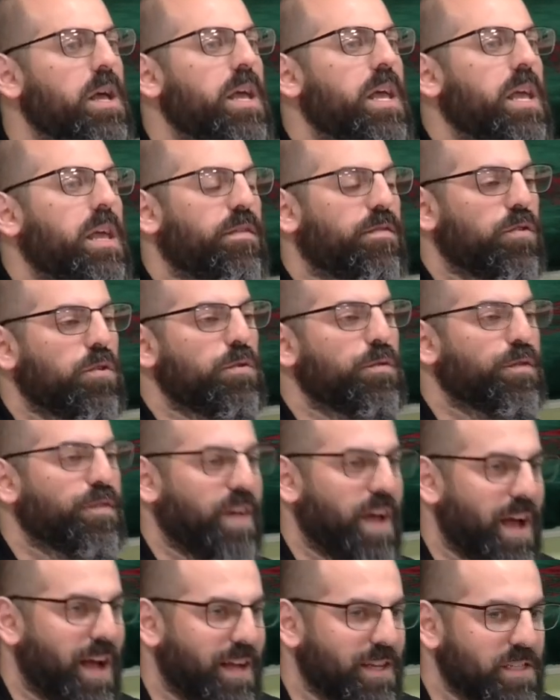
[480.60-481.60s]
if you
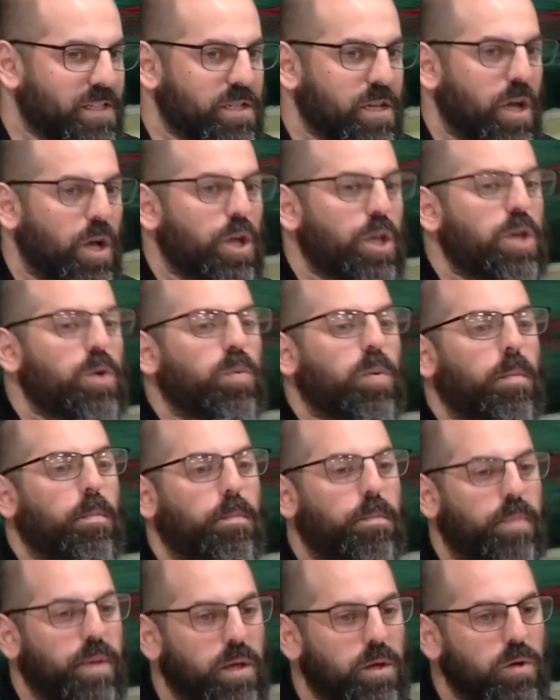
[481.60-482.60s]
fast, you will
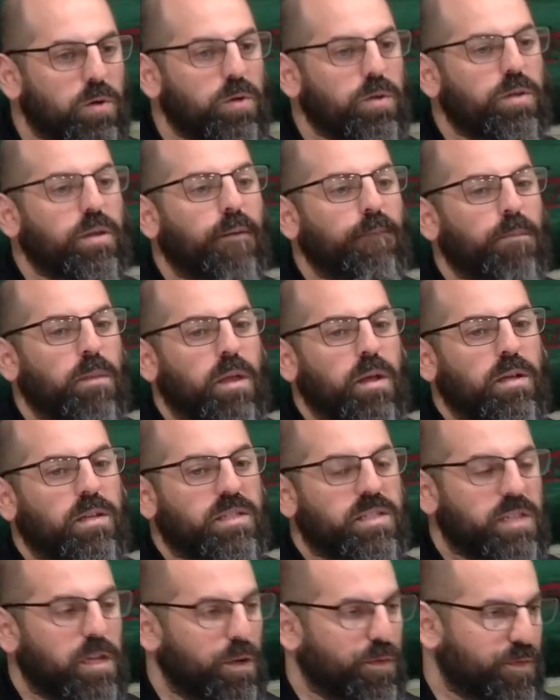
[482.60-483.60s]
build
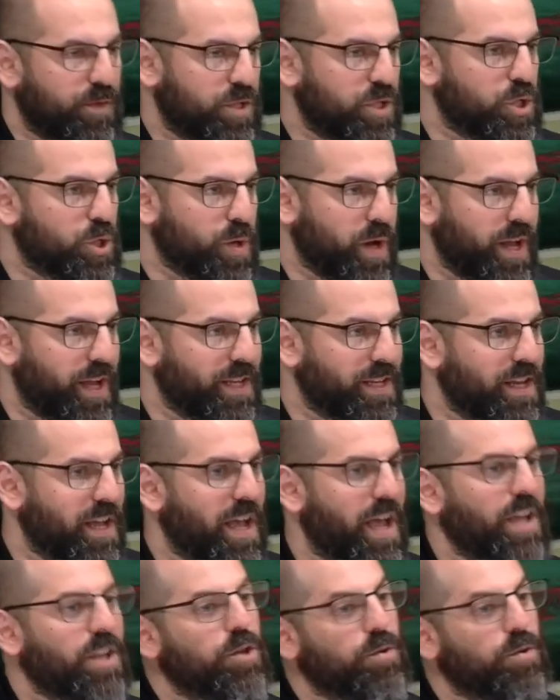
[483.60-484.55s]
self-restraint, and you